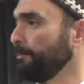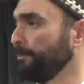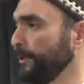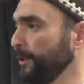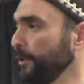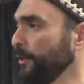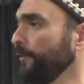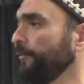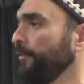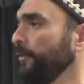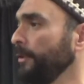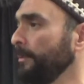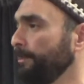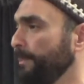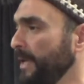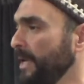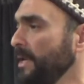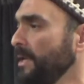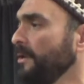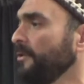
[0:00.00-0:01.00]
beautiful
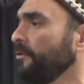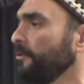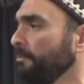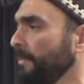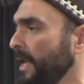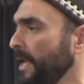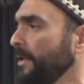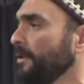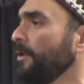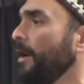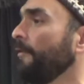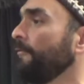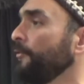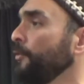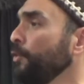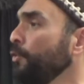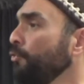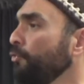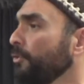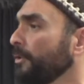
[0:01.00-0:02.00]
beings made of
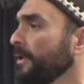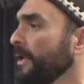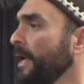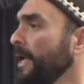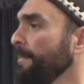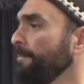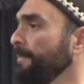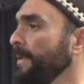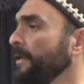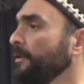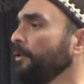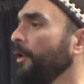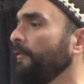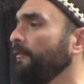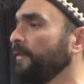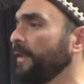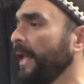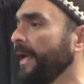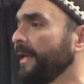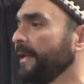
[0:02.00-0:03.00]
nur, made
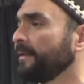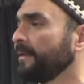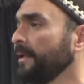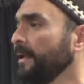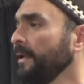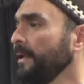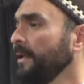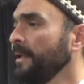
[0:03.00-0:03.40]
of light,